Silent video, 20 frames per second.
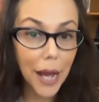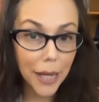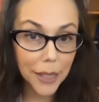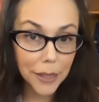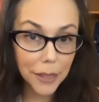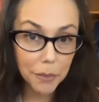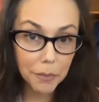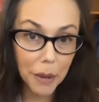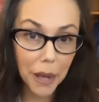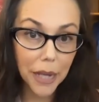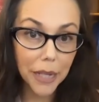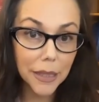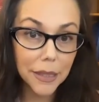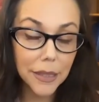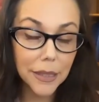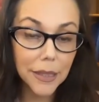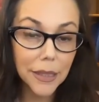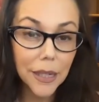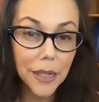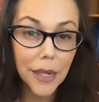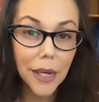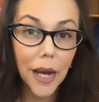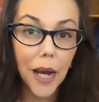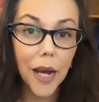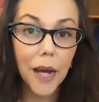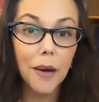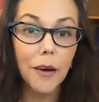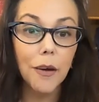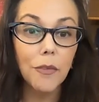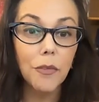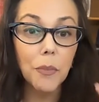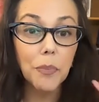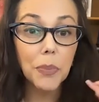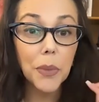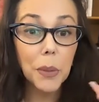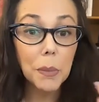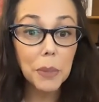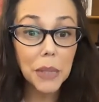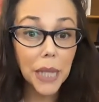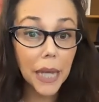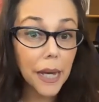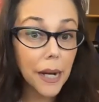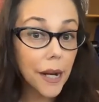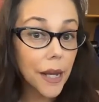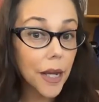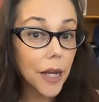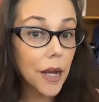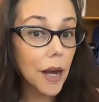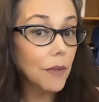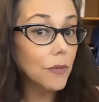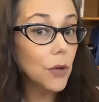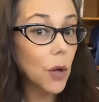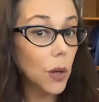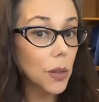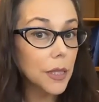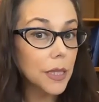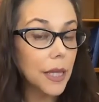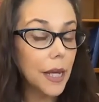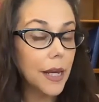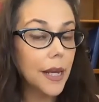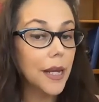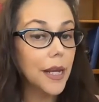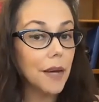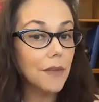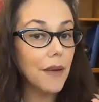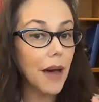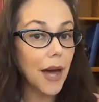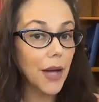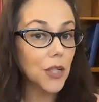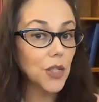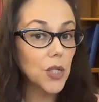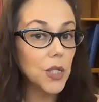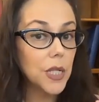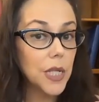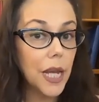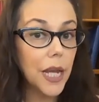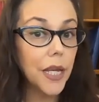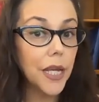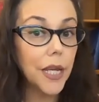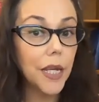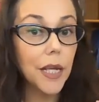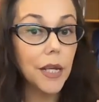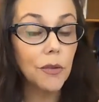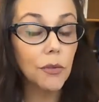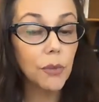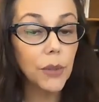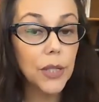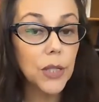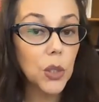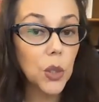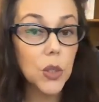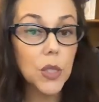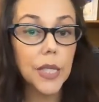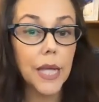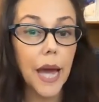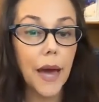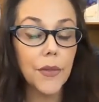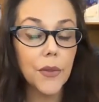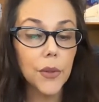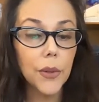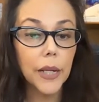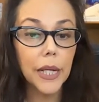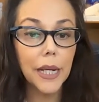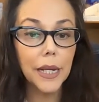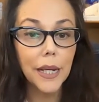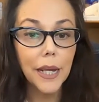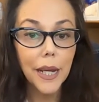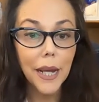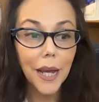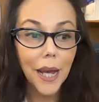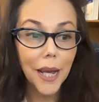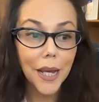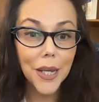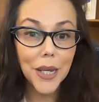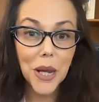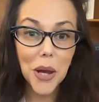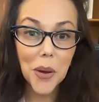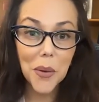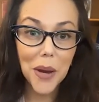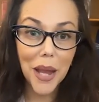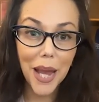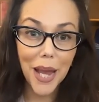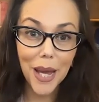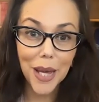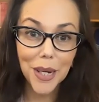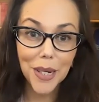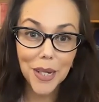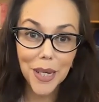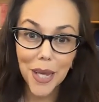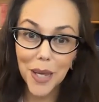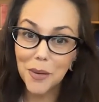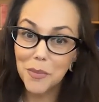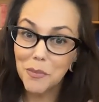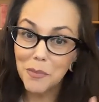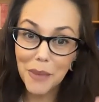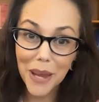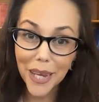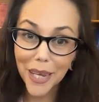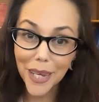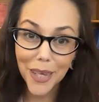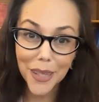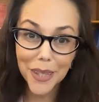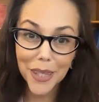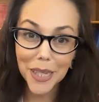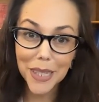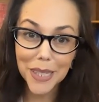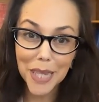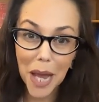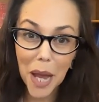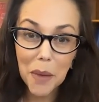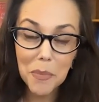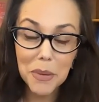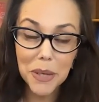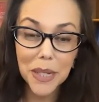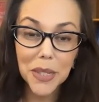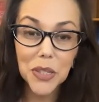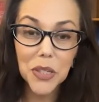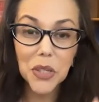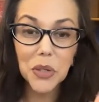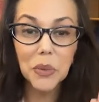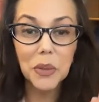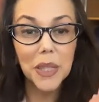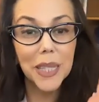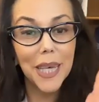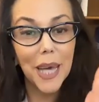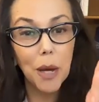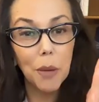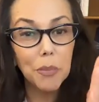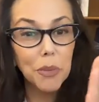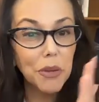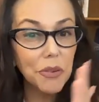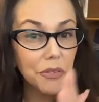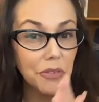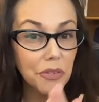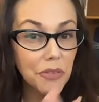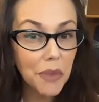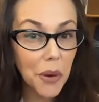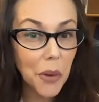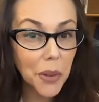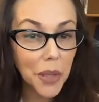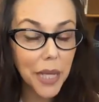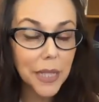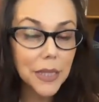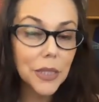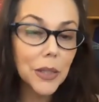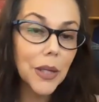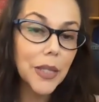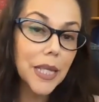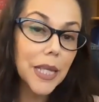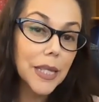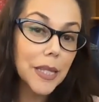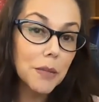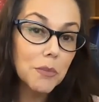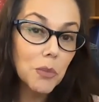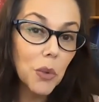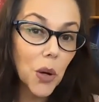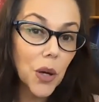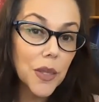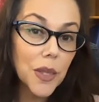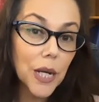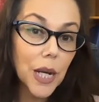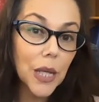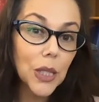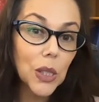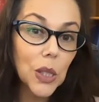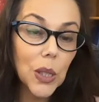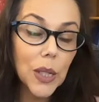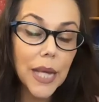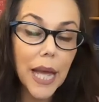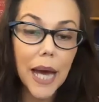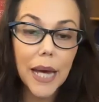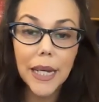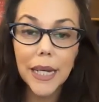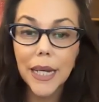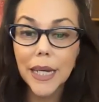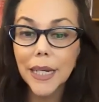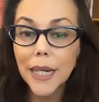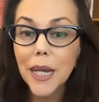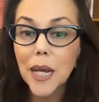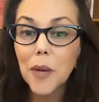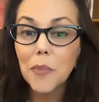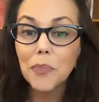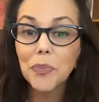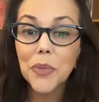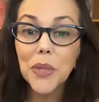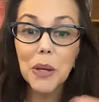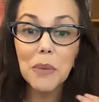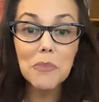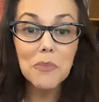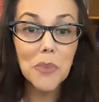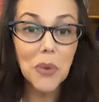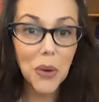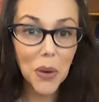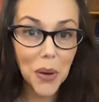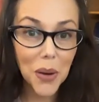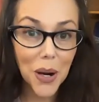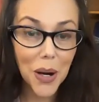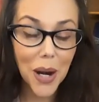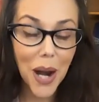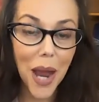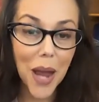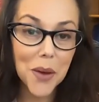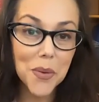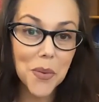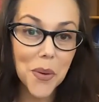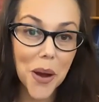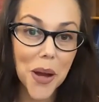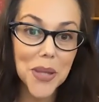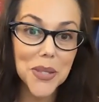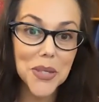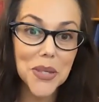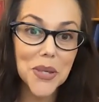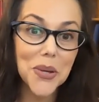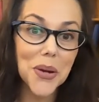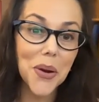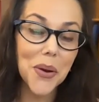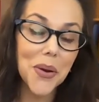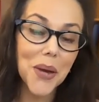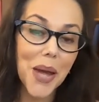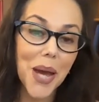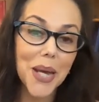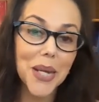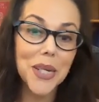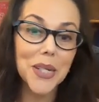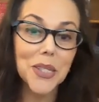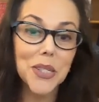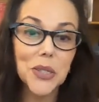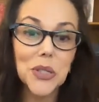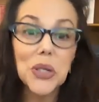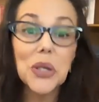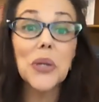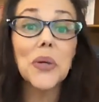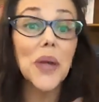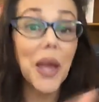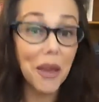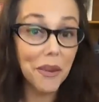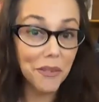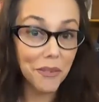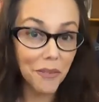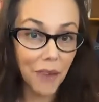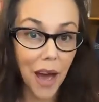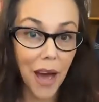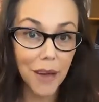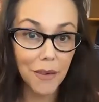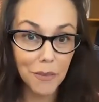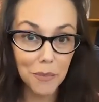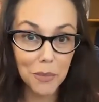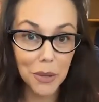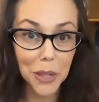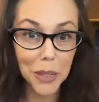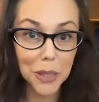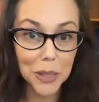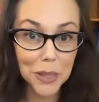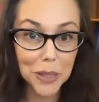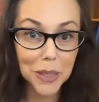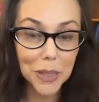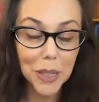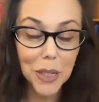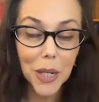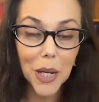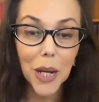aspects of planning, of goal setting, of action taking, of resource gathering, and making things happen, is to really help you focus. So I think the more that I look at it, the more I want to go ahead and just create 5 books.